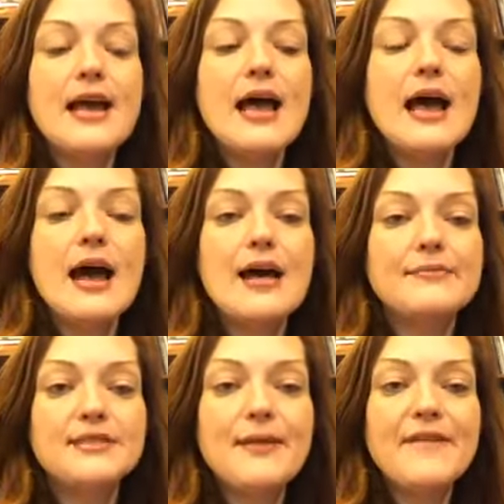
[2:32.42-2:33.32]

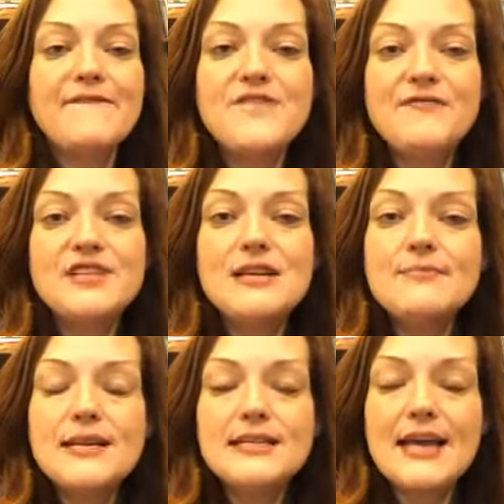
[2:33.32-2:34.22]
It's about a
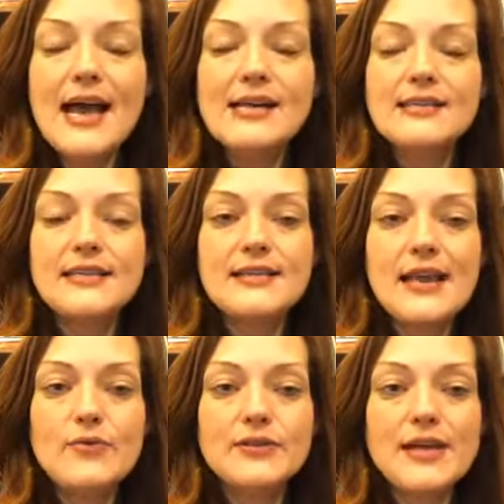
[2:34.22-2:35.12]
15-minute test, and
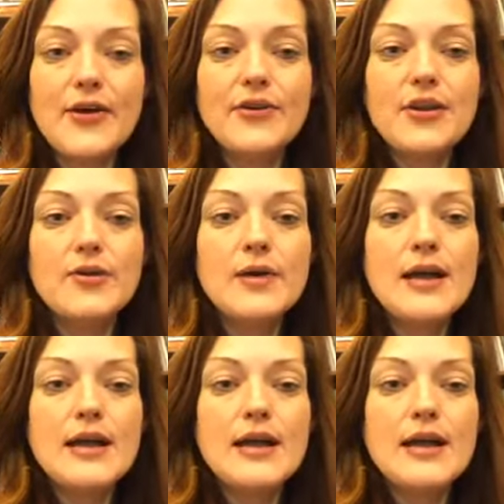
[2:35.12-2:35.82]
they will tell you